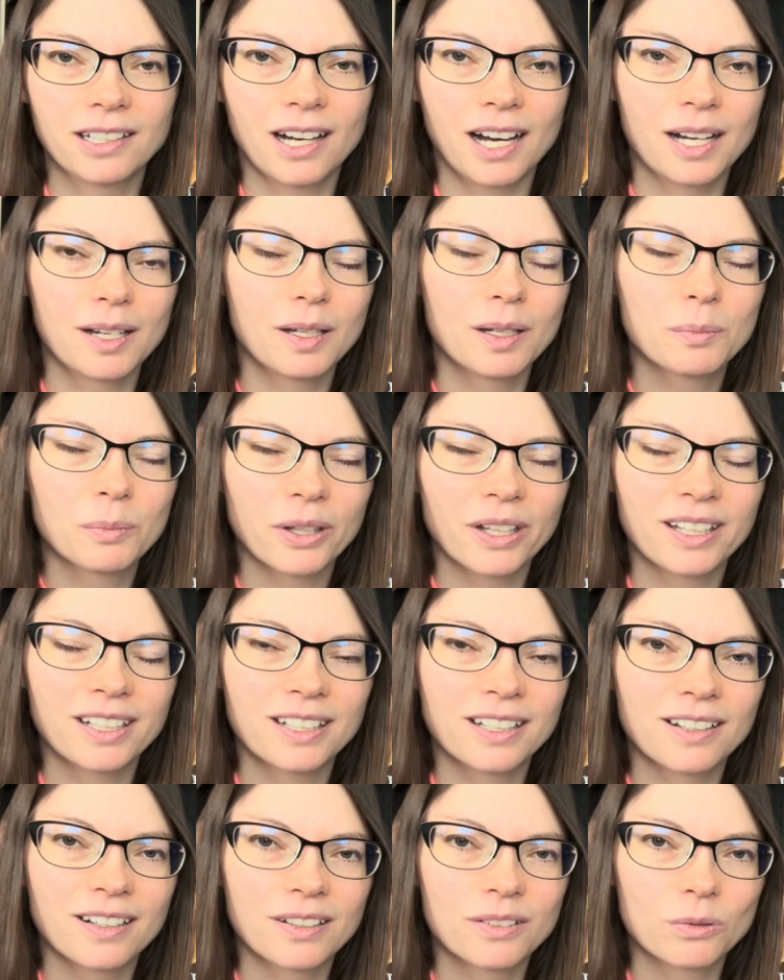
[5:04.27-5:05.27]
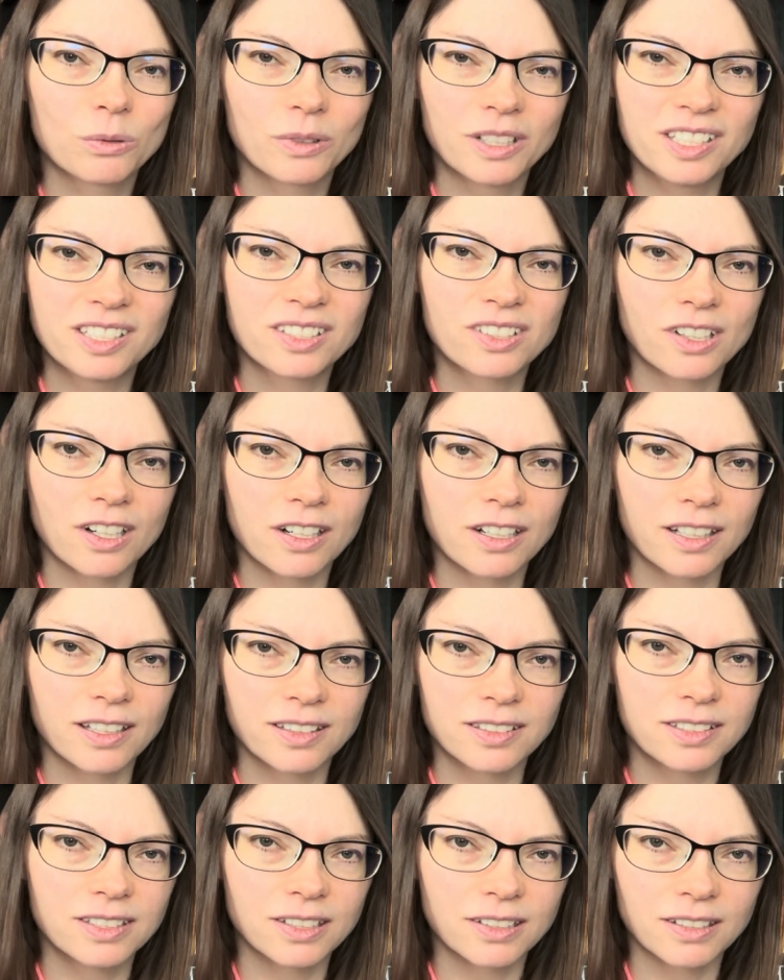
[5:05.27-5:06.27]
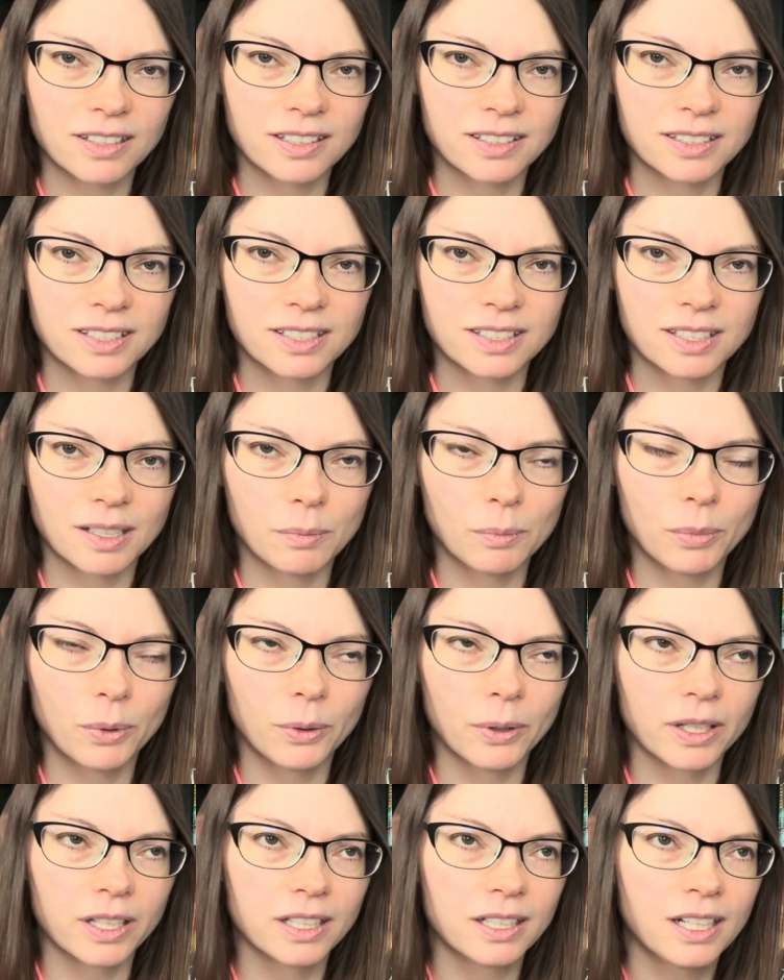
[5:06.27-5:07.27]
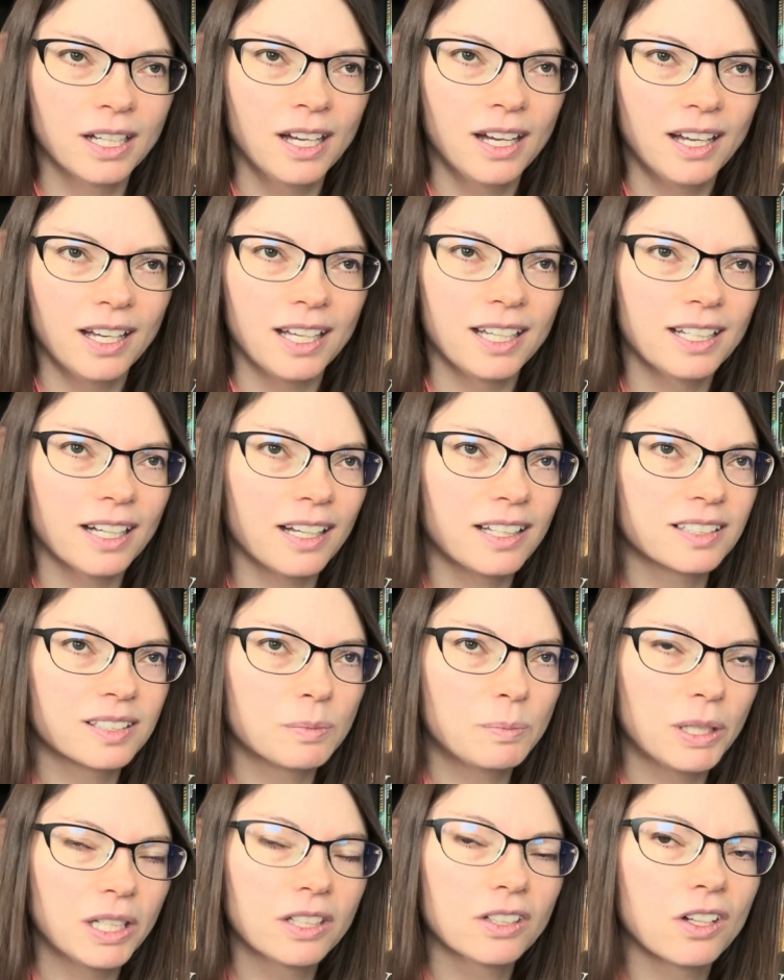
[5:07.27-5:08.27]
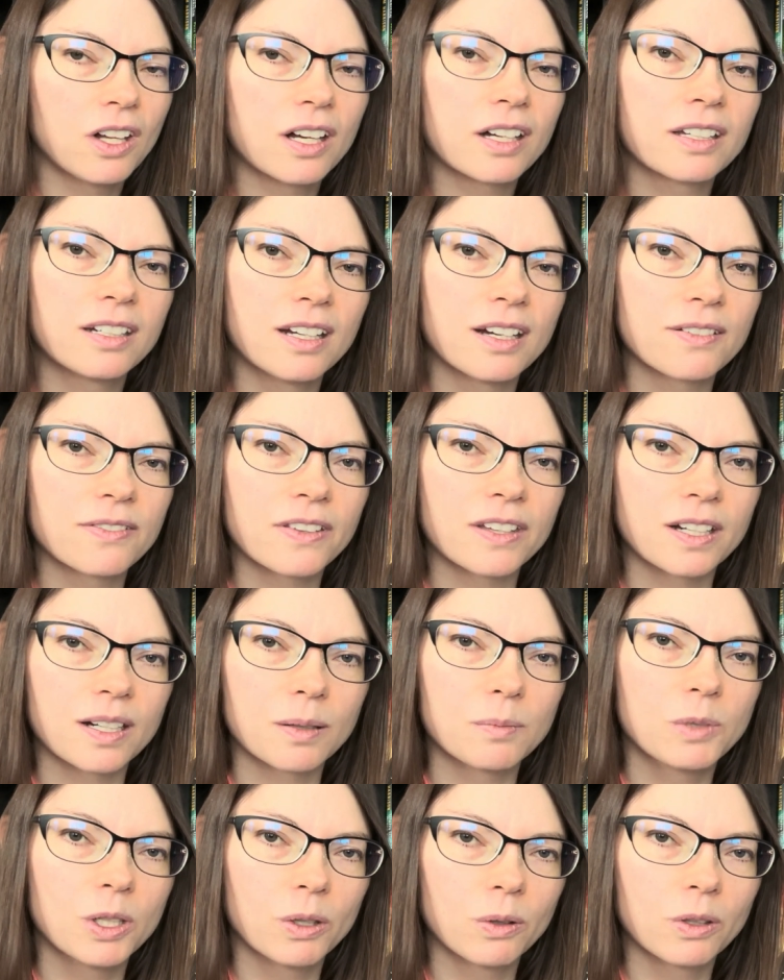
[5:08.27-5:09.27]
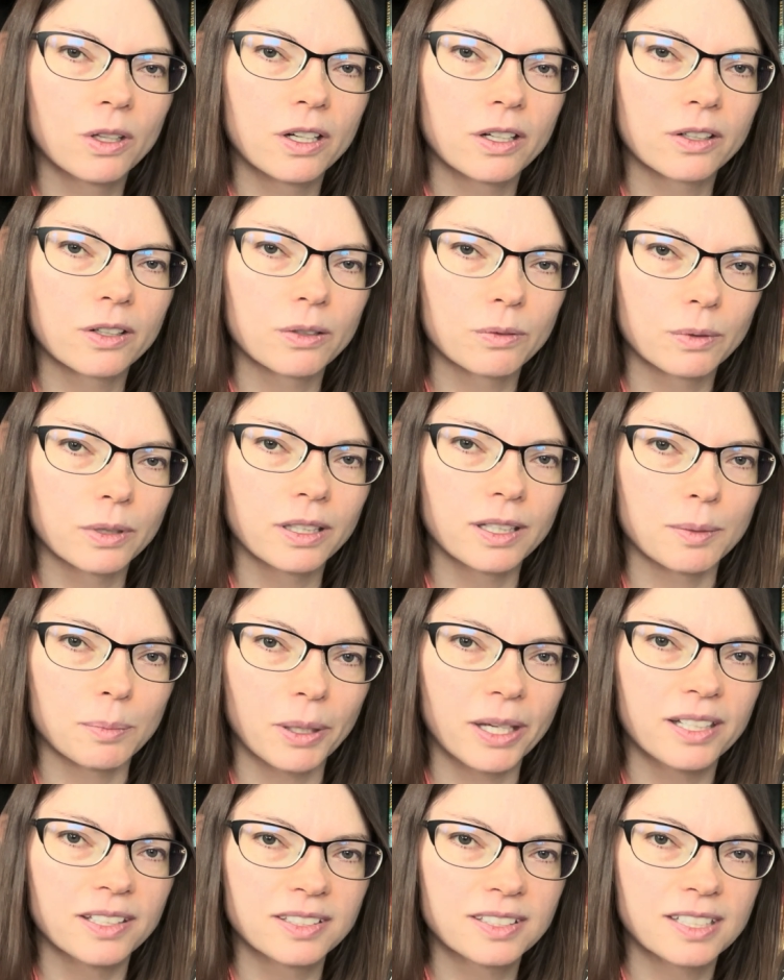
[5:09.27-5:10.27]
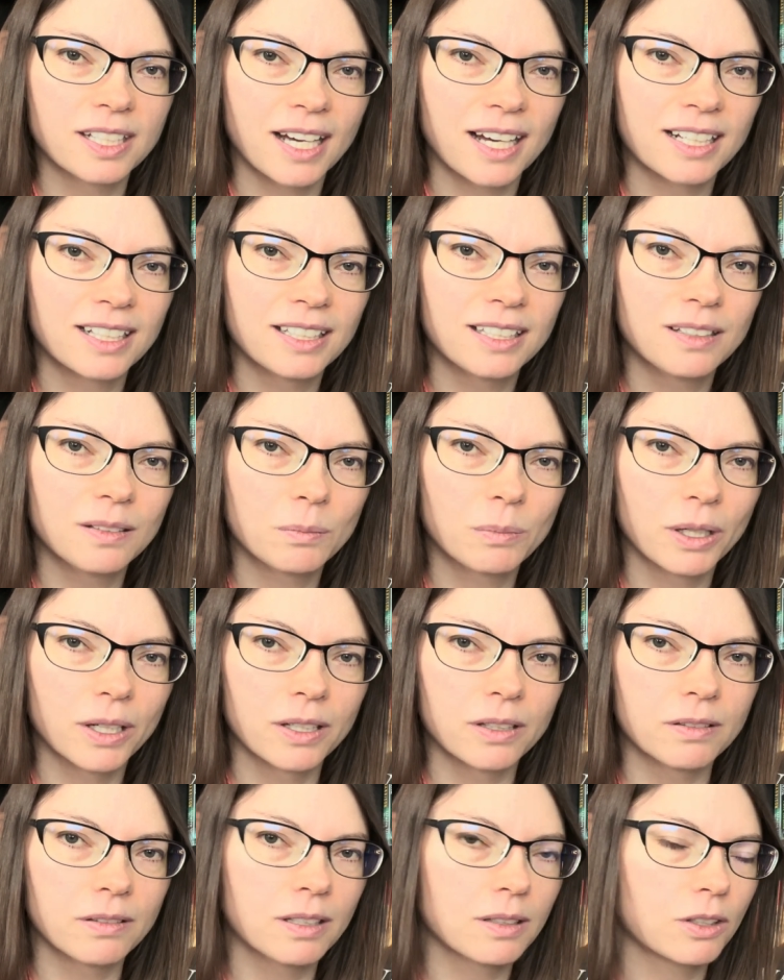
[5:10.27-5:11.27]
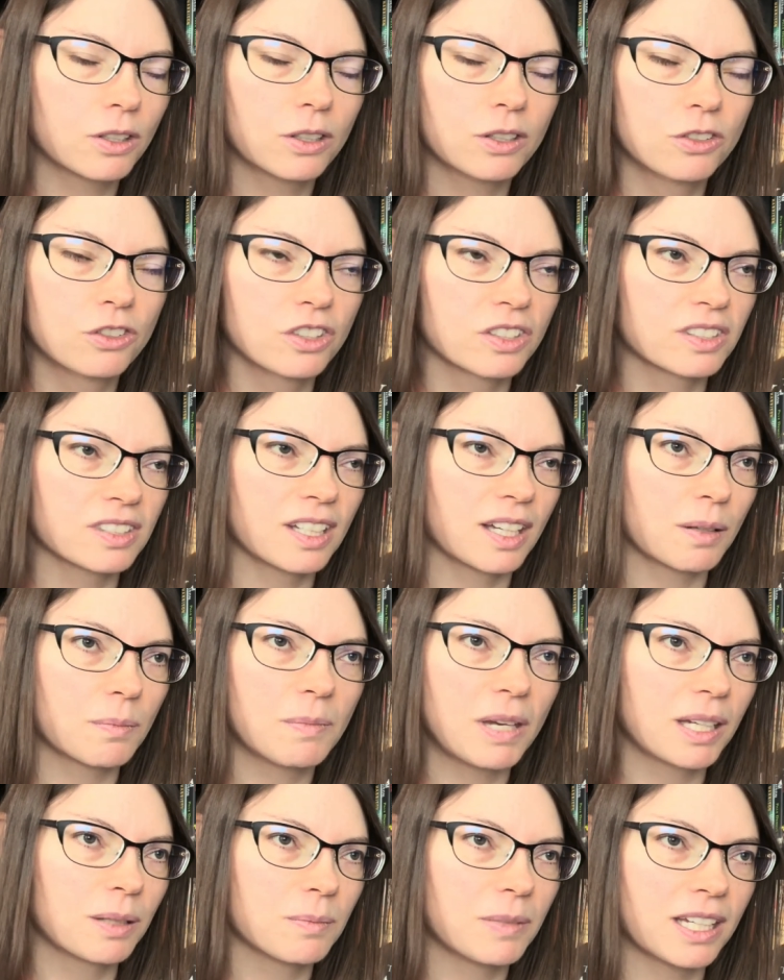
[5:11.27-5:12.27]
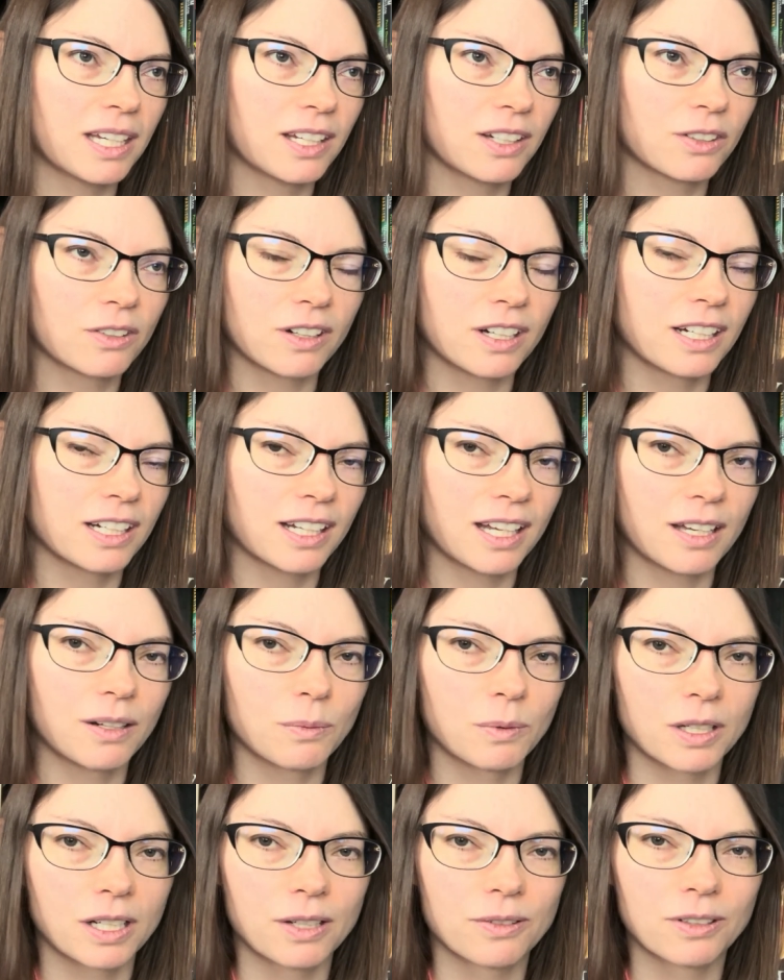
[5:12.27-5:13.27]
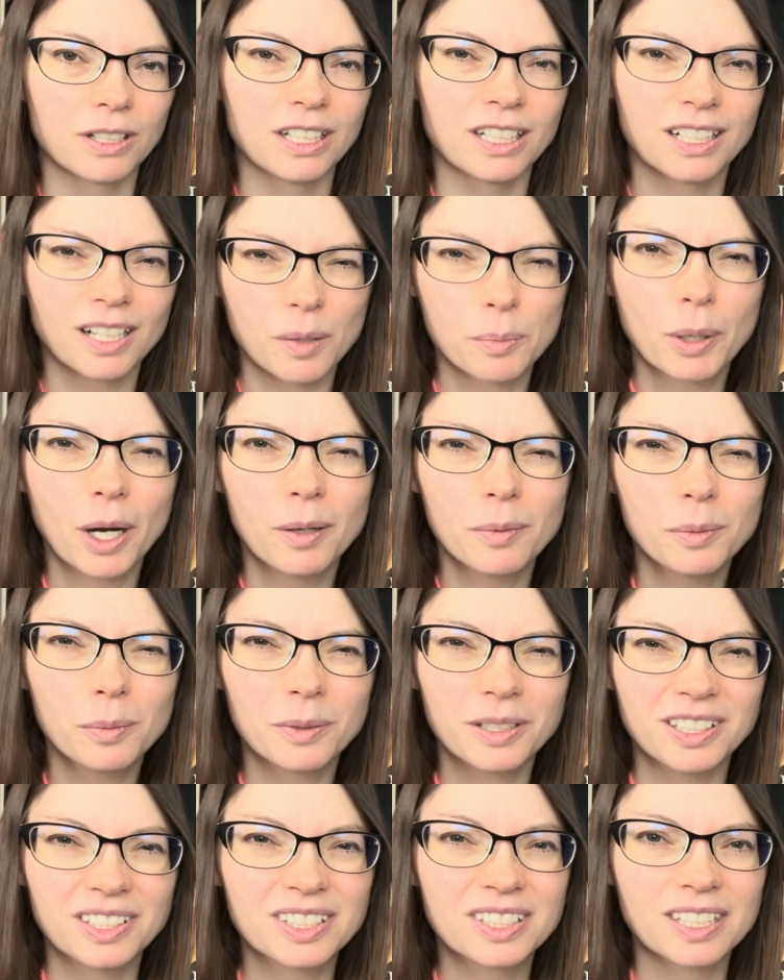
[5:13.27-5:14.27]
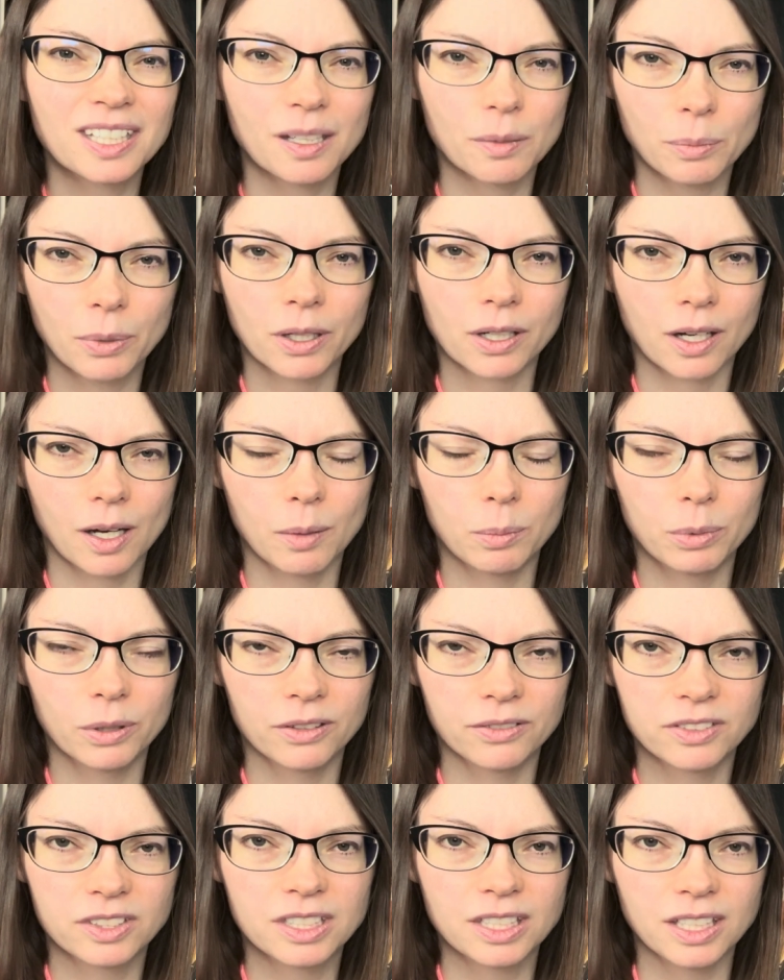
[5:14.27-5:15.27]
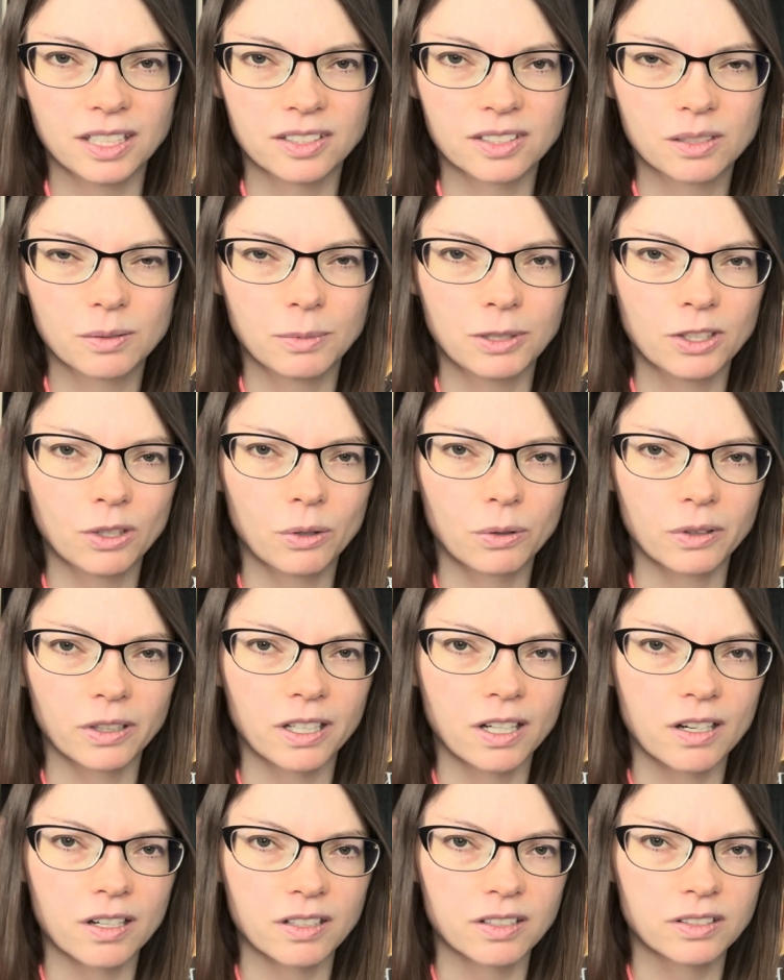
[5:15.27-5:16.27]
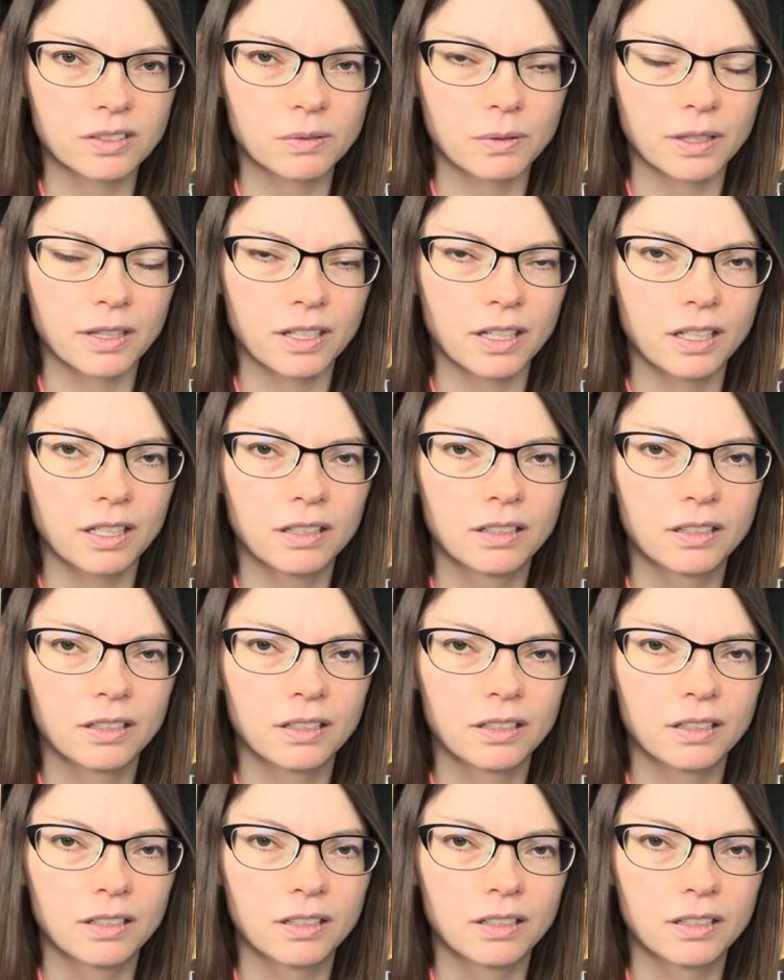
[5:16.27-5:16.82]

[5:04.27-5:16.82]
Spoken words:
I am planning on restarting the series at some point. It's been long enough that I'm no longer really pissed at it, but it could just like make me angry again when I read it. I'll probably skip a couple of scenes, to be totally honest with you.